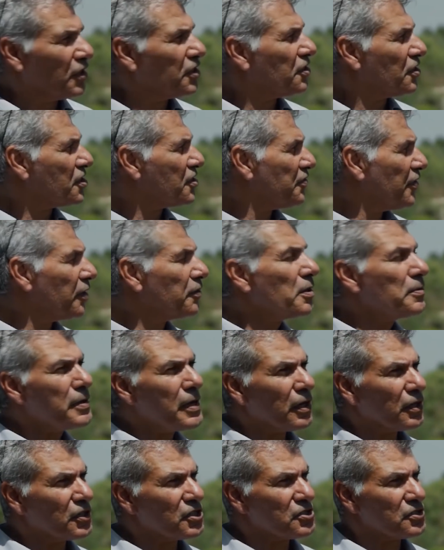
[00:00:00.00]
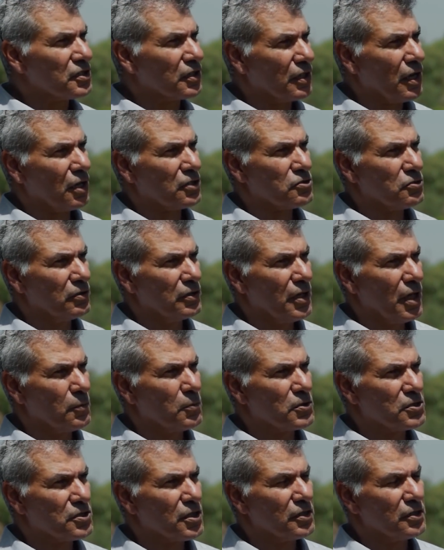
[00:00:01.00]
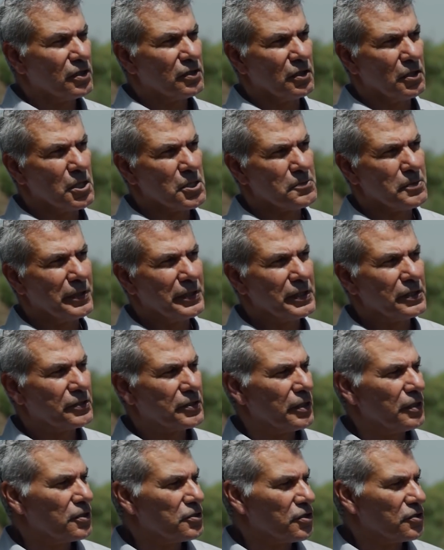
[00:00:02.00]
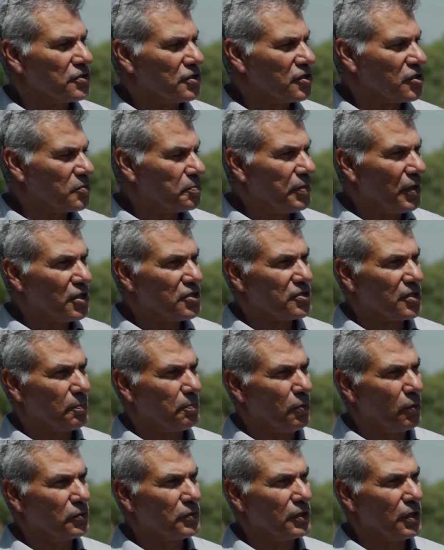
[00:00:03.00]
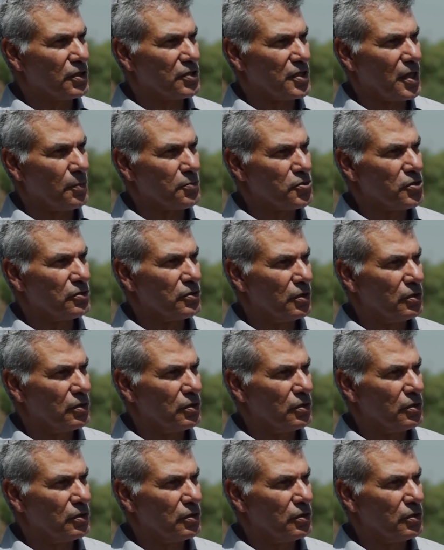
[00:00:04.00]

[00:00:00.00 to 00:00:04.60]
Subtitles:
It is very realistic. Actually, I would say that the Israeli intelligence is based upon the assumption